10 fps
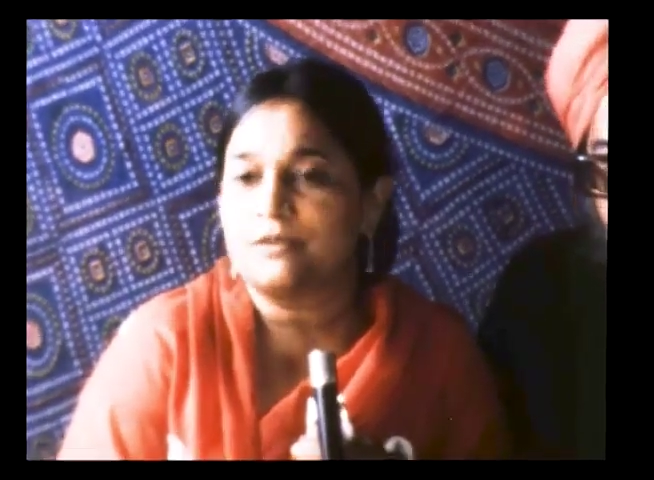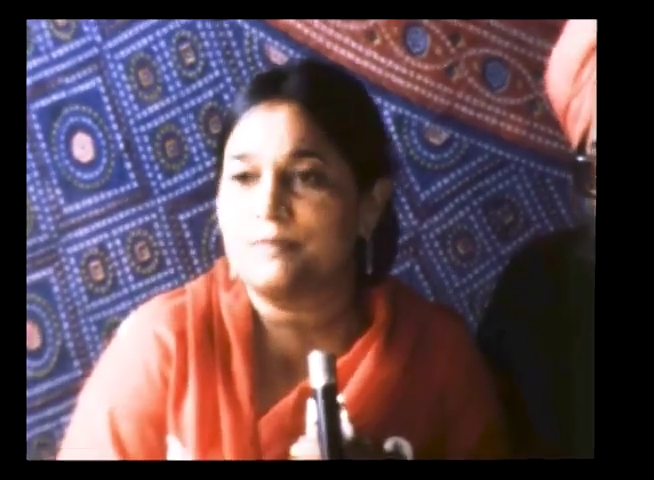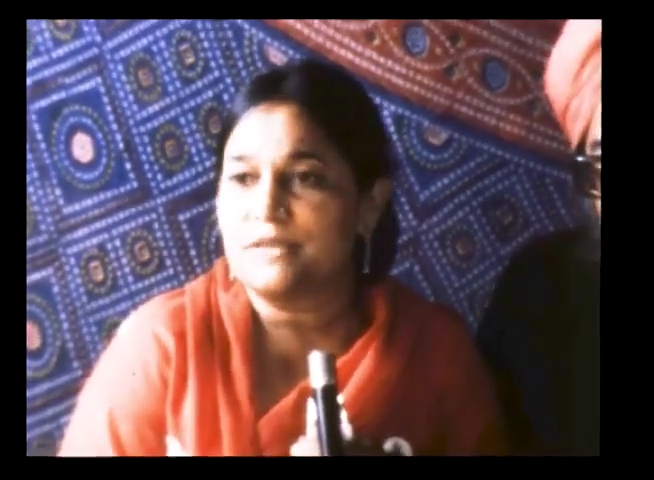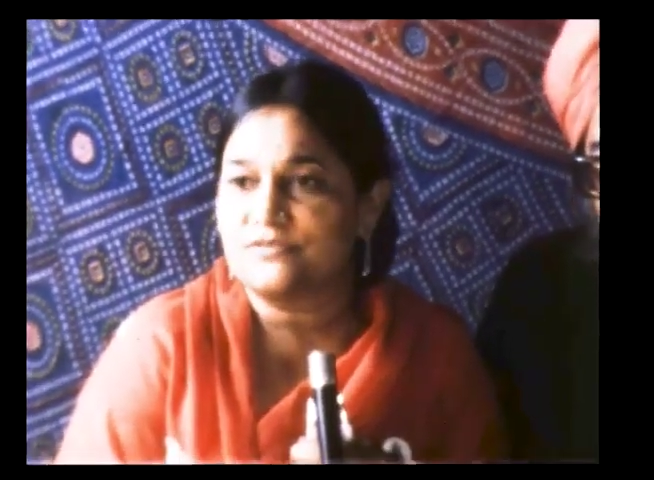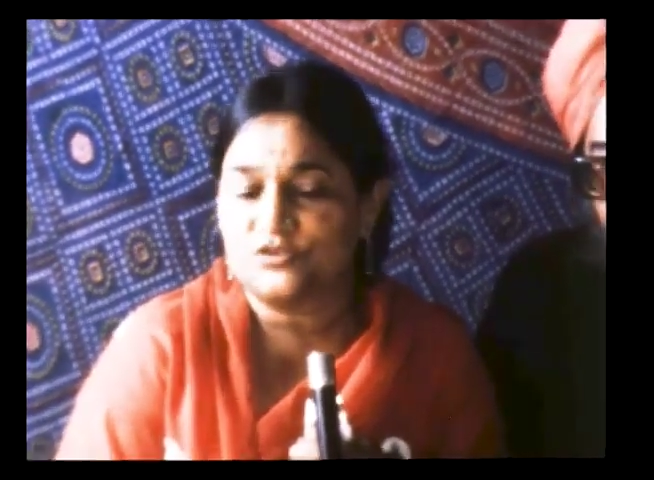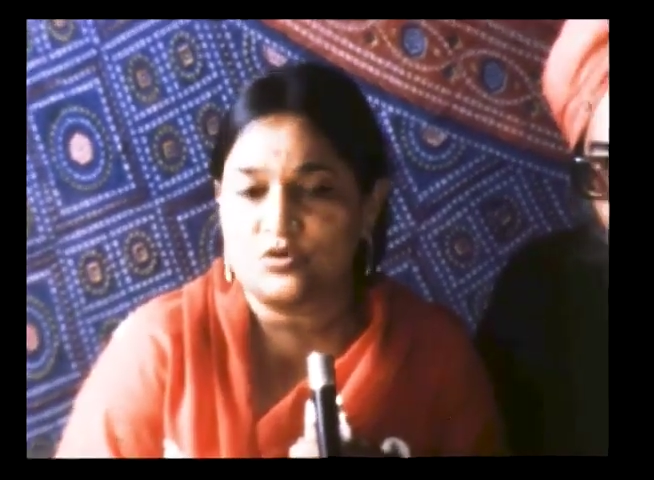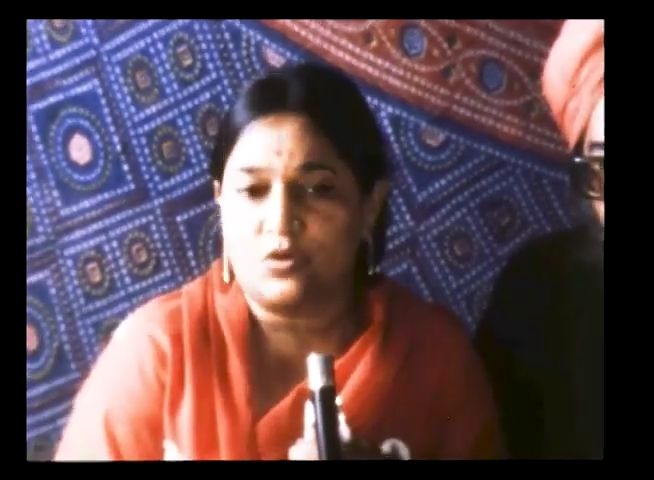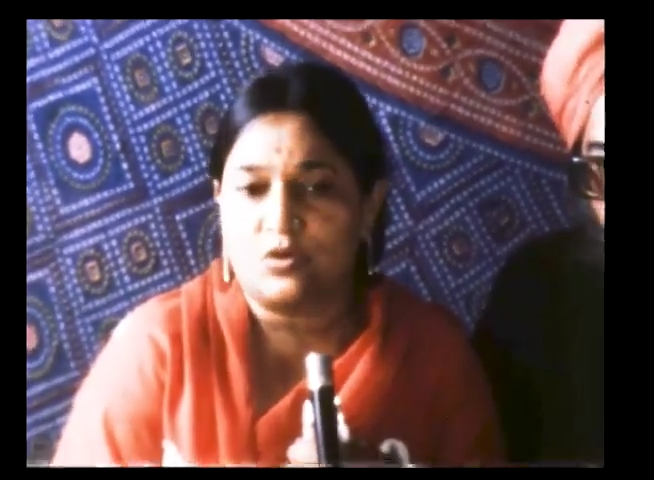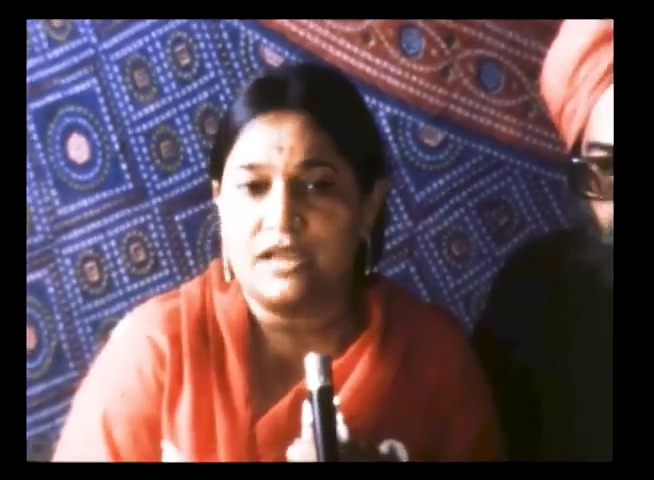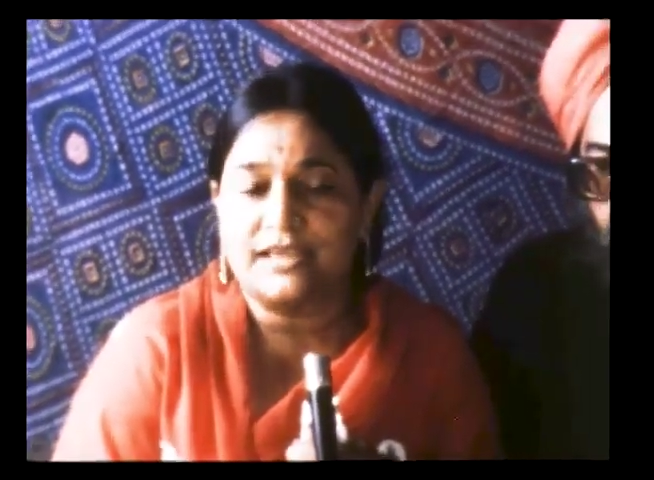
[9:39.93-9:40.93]
out with the
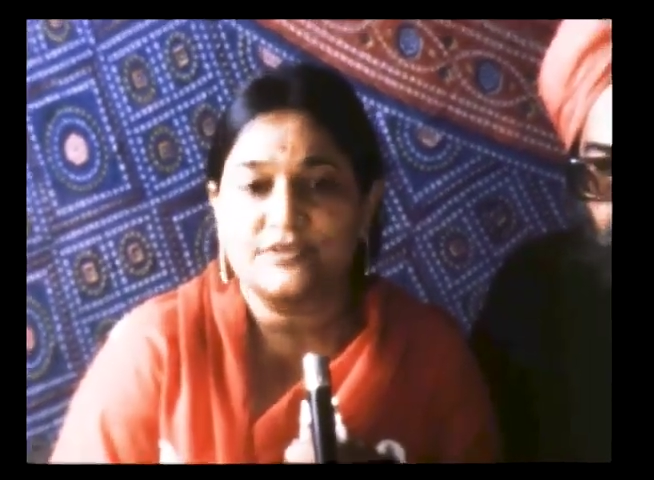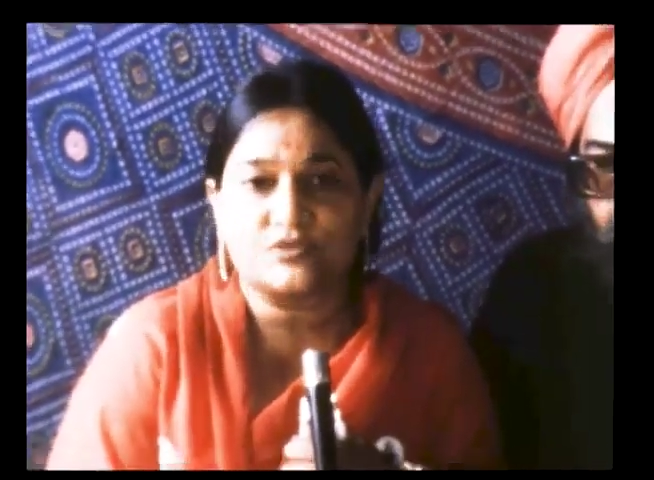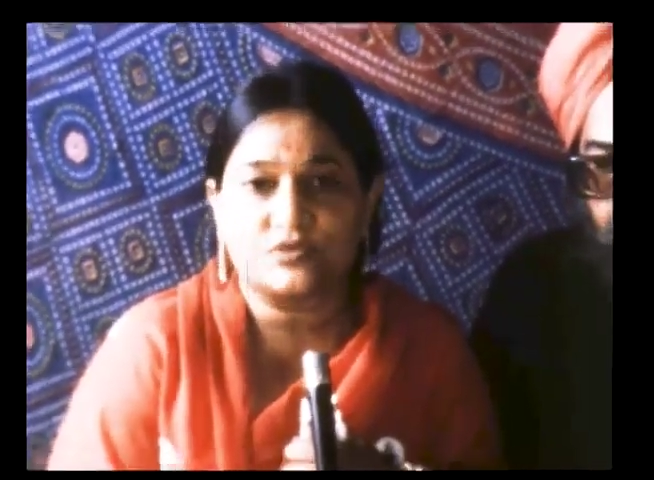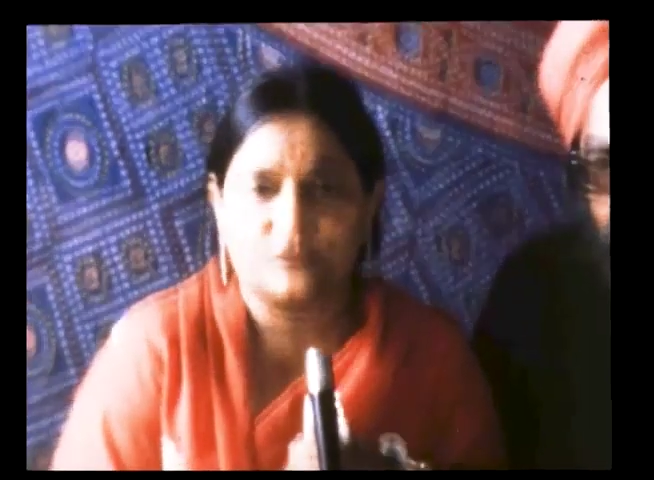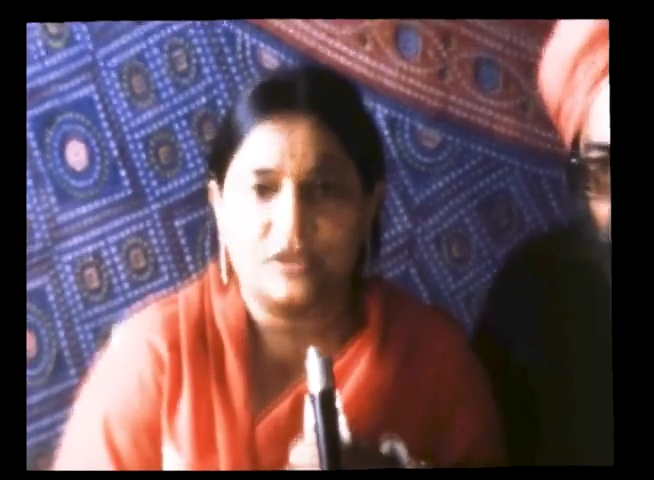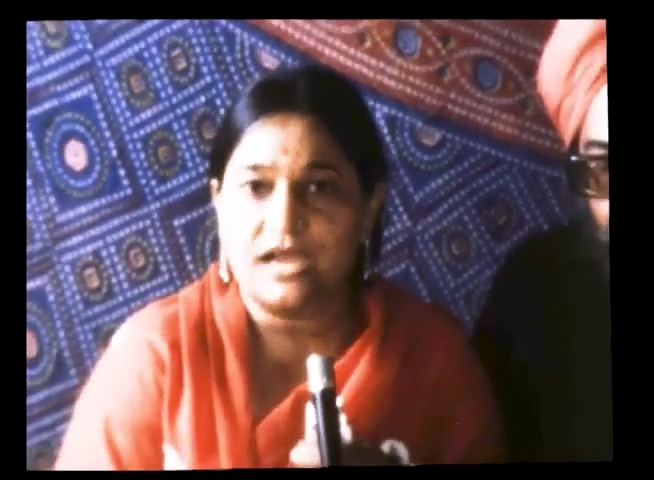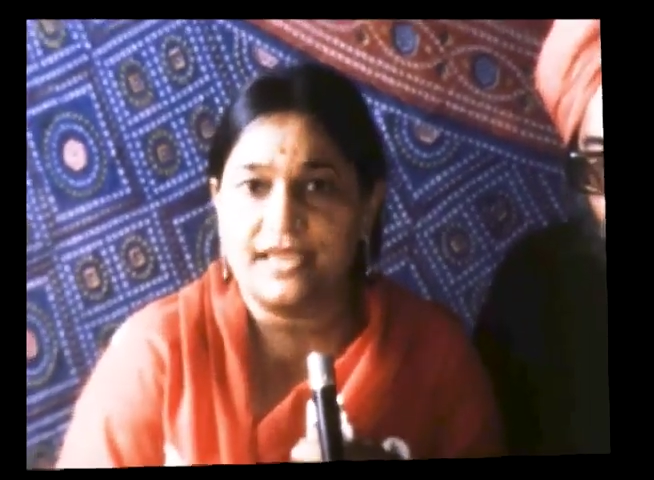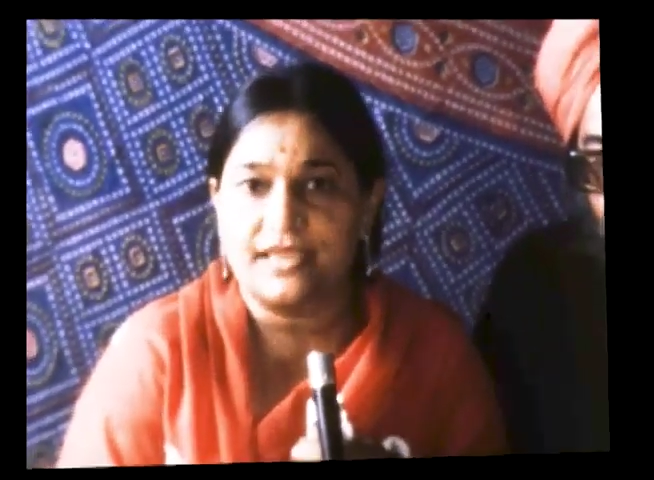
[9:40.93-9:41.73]
message called Highest of the